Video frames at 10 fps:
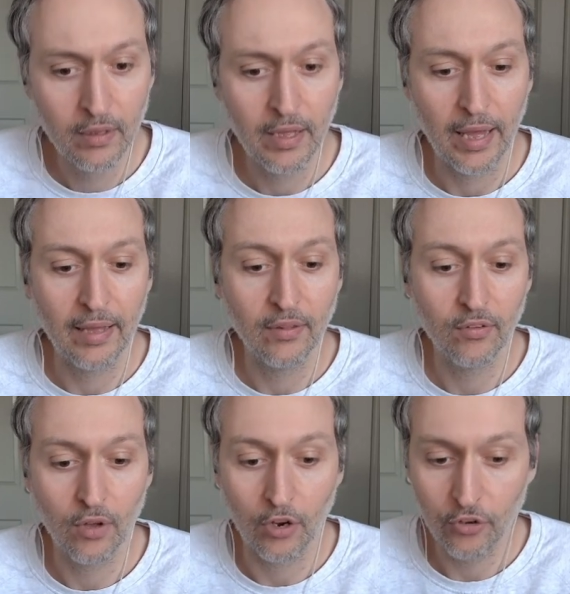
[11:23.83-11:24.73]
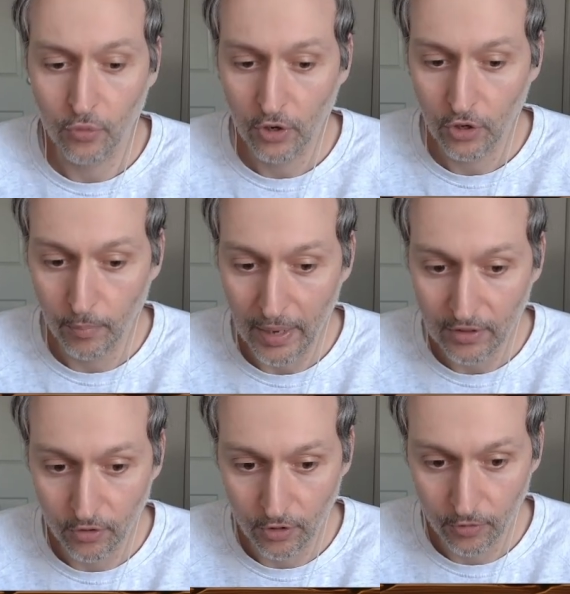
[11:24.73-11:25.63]
And I just want to go back
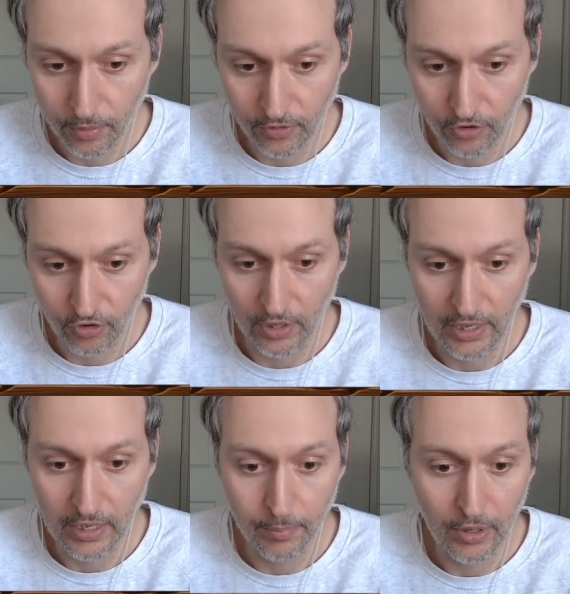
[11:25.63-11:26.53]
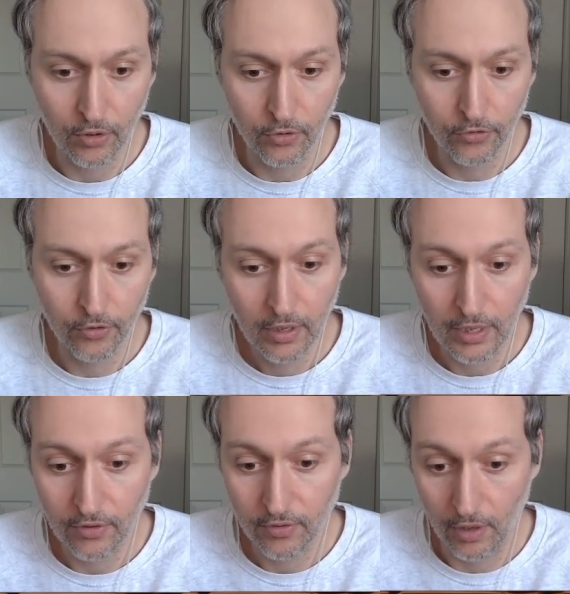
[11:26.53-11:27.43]
to this position here because
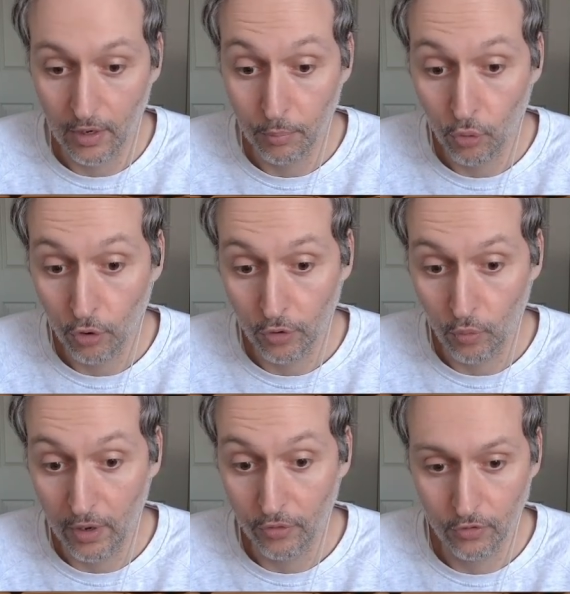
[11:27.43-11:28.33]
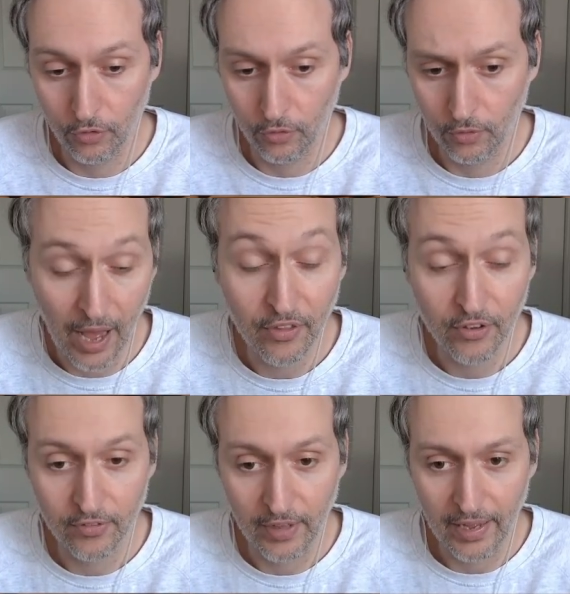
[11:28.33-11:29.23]
it's an important one to
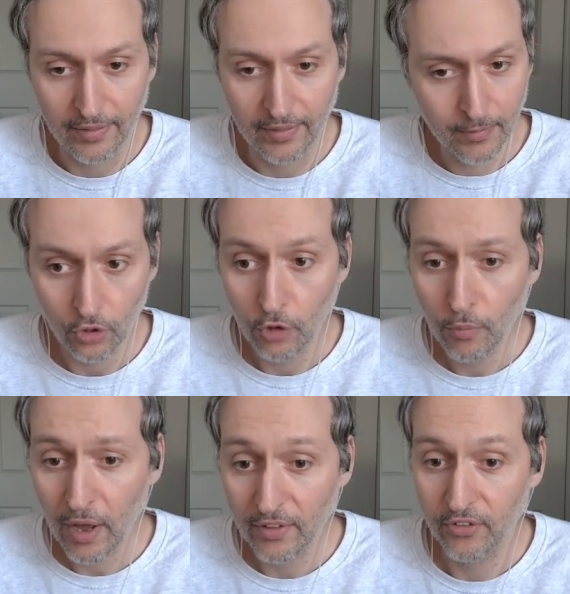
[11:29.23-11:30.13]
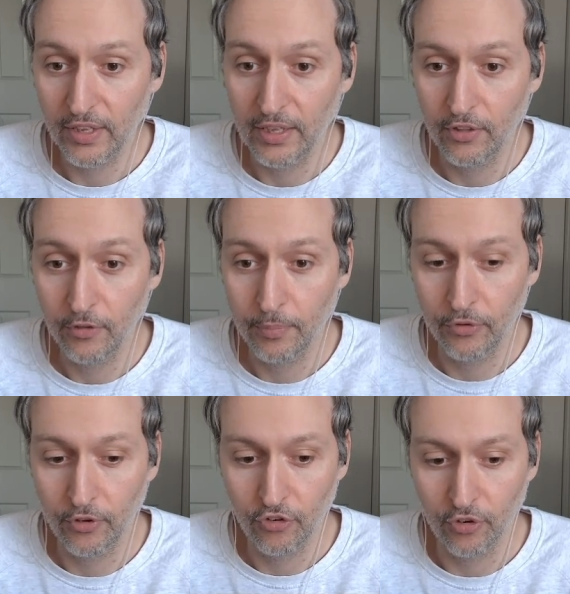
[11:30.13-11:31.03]
understand. You might see in this
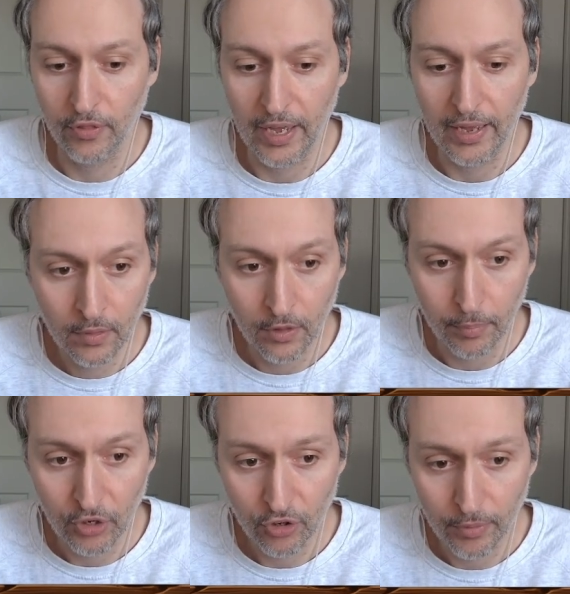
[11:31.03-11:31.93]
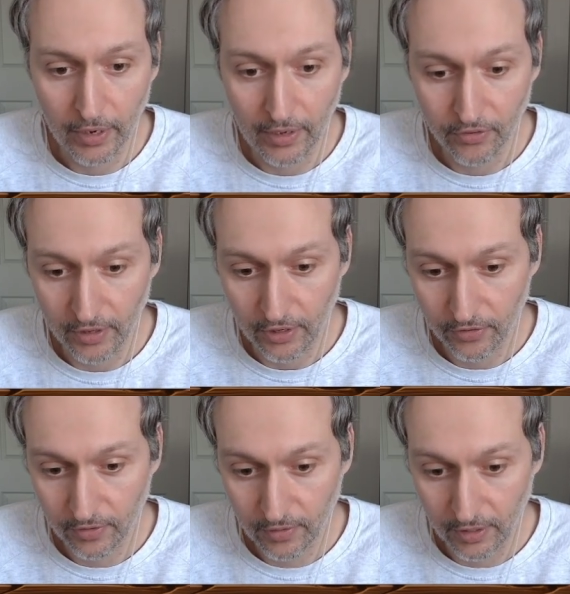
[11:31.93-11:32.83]
position that the bishop on
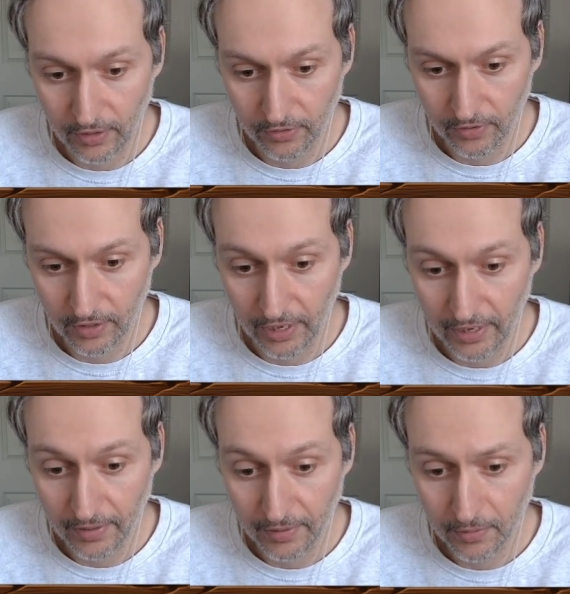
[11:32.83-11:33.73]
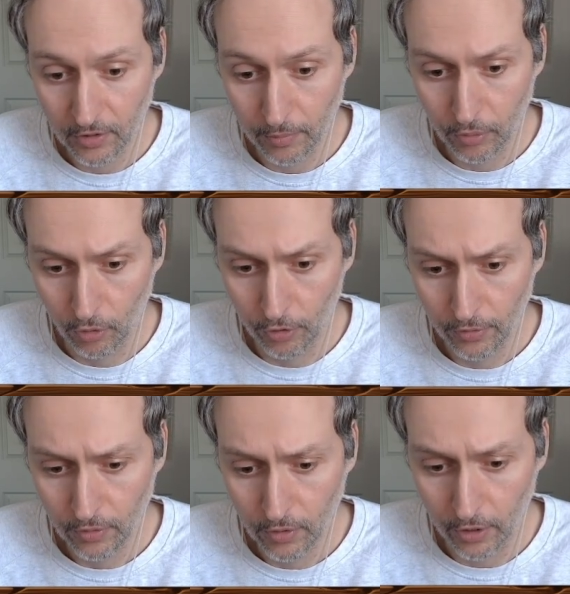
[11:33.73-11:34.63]
a6 is hitting the pawn
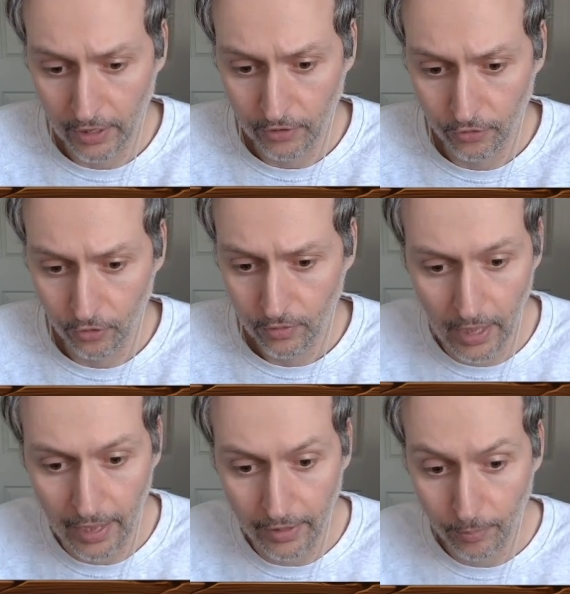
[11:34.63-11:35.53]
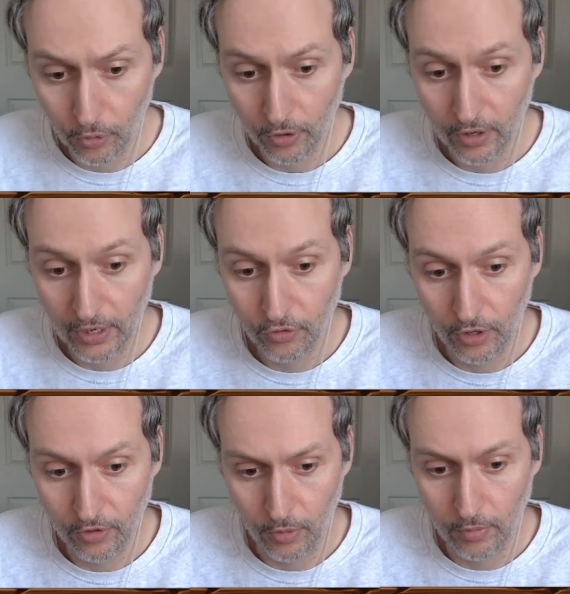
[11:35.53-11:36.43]
on e2, and the pawn on e2
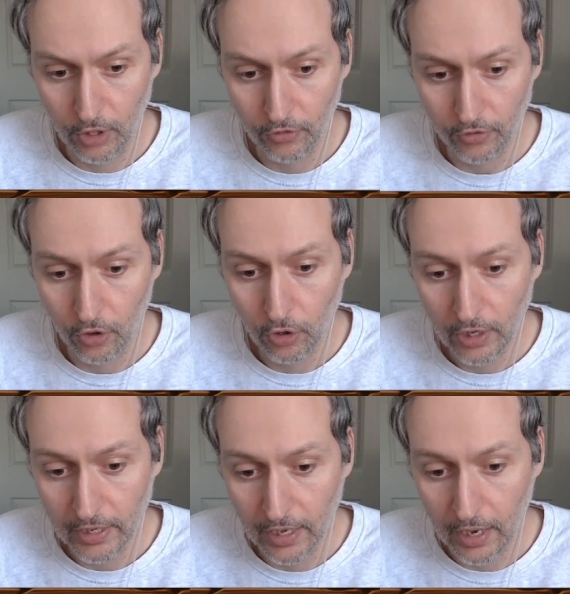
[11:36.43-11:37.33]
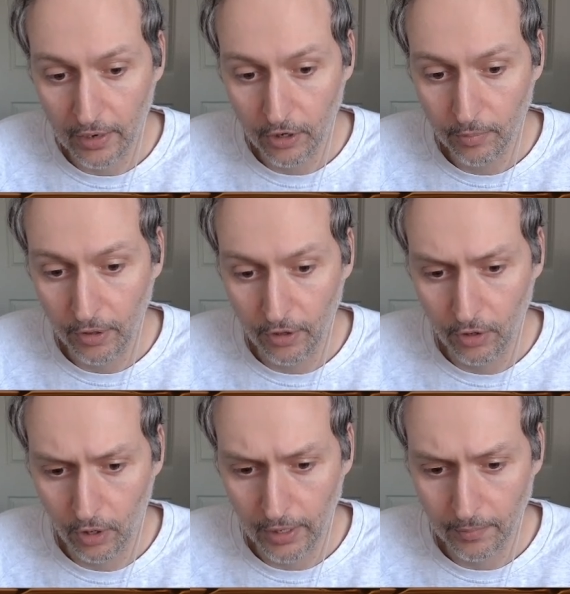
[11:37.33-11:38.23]
at the moment is only guarded by the
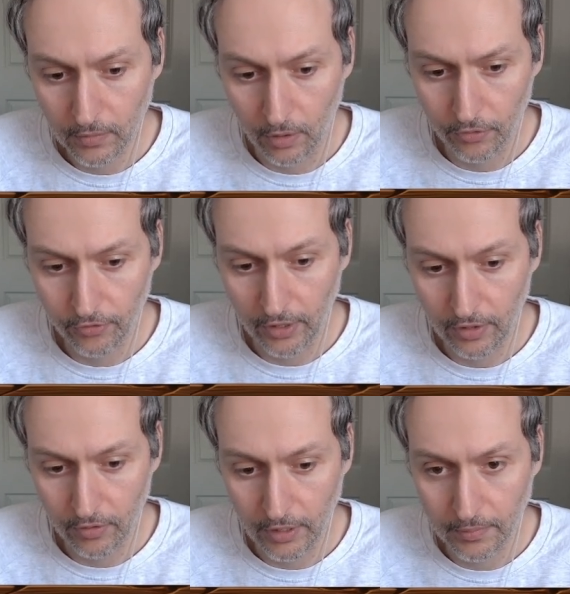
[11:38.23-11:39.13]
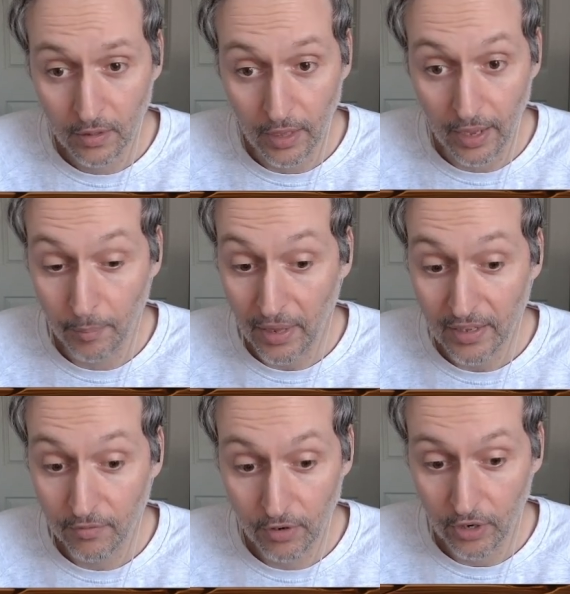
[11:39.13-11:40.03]
knight on c3. And black
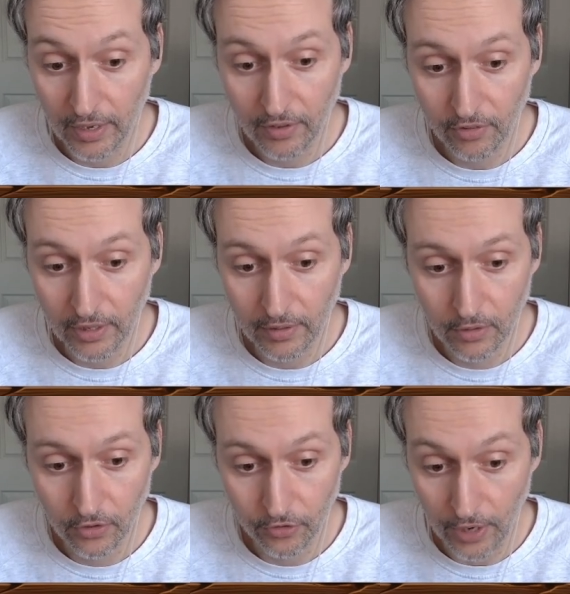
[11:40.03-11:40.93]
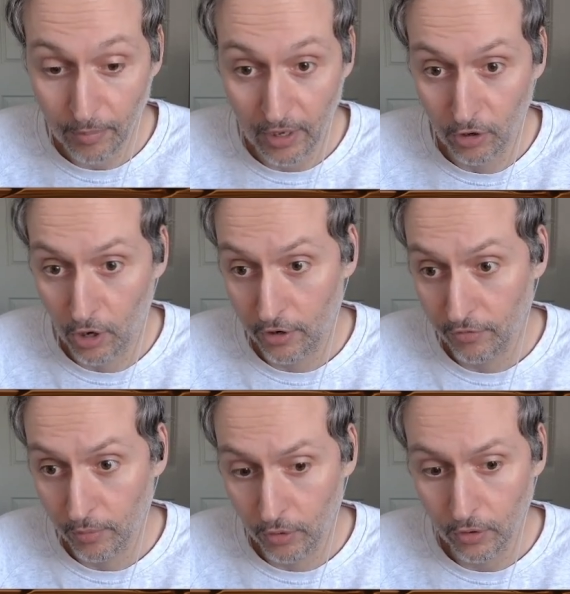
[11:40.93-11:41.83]
can very easily snap that knight off
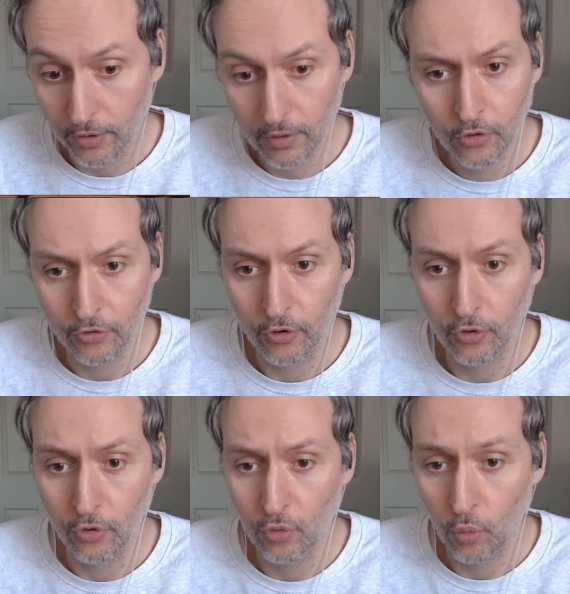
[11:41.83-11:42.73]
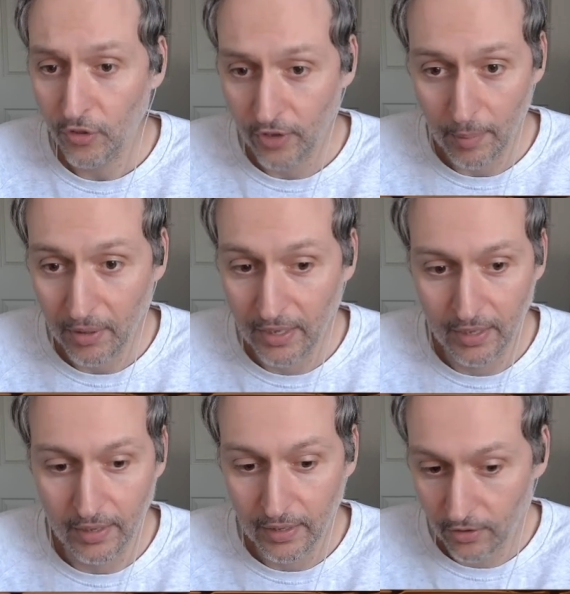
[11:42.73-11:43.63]
the board. So what's happening
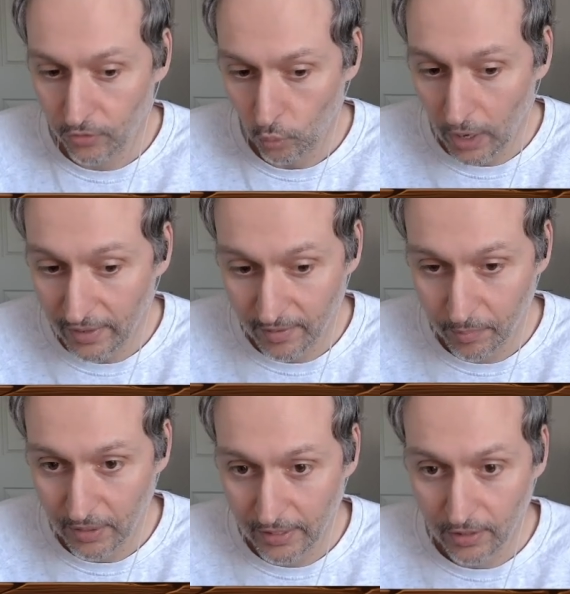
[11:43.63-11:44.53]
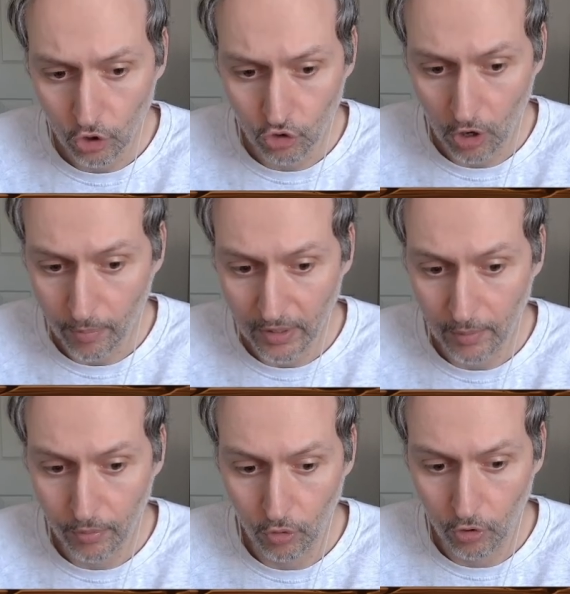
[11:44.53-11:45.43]
here is white simply dropping a
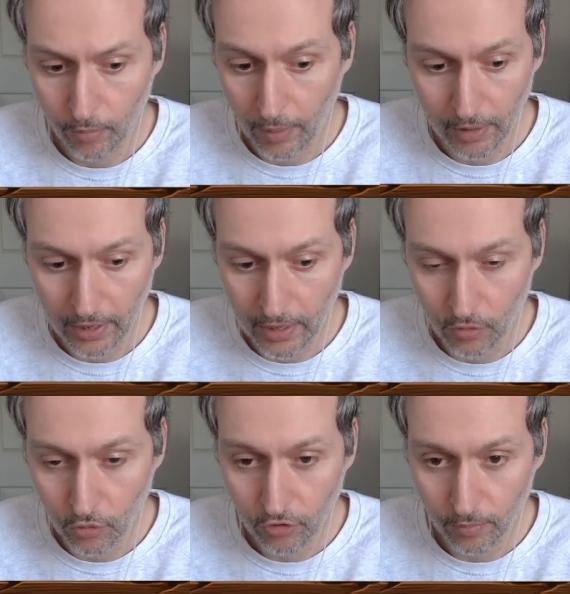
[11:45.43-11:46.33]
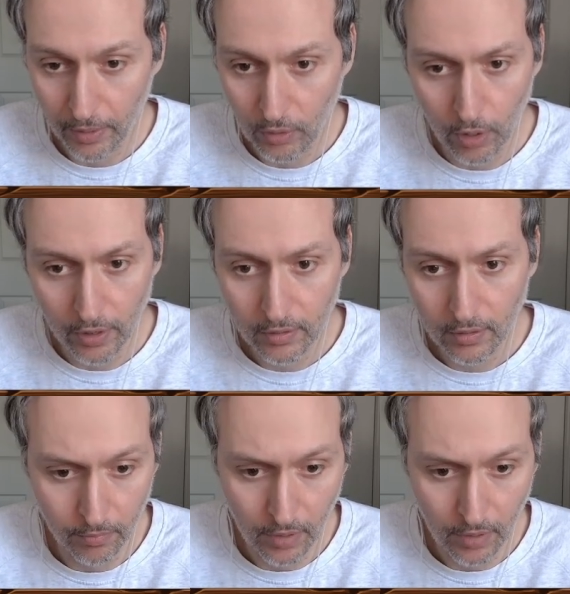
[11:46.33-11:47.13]
pawn by playing rook to b1.